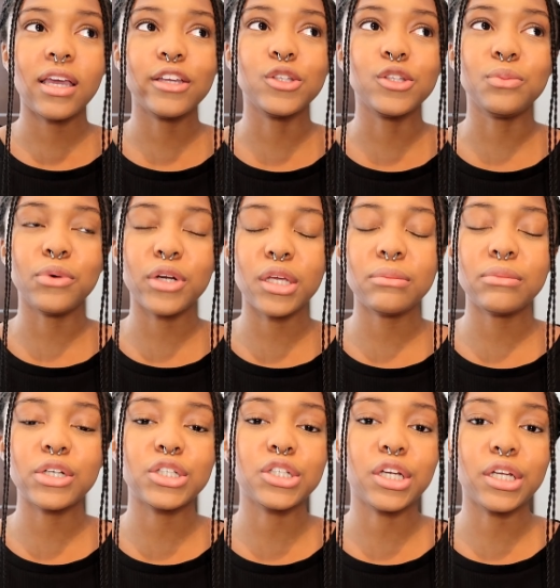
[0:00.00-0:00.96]
it's pretty
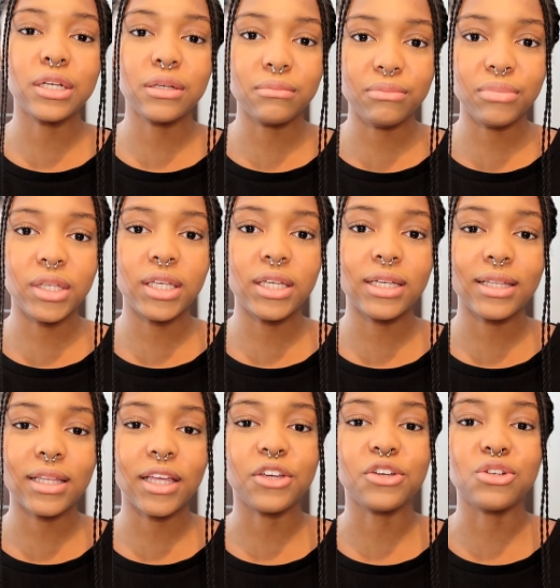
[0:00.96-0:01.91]
much gonna be
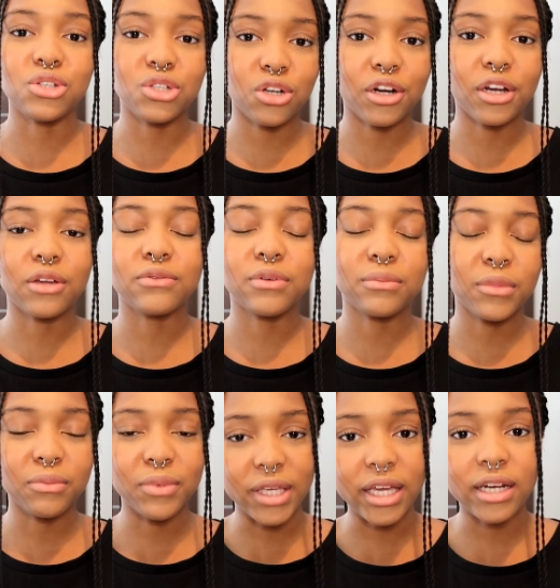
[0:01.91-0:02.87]
like you're starting from
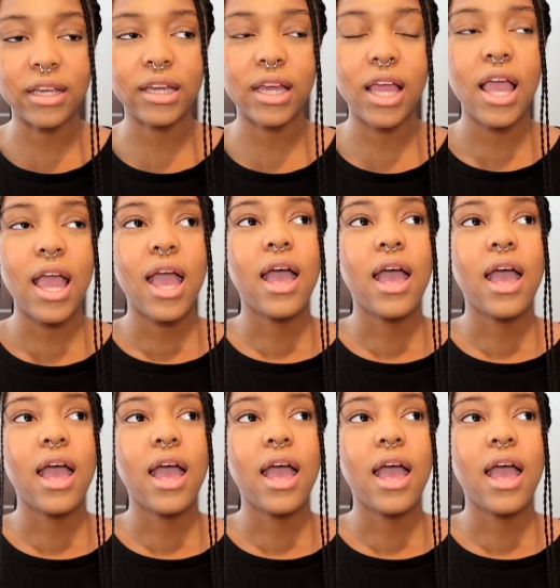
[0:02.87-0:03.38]
the beginning.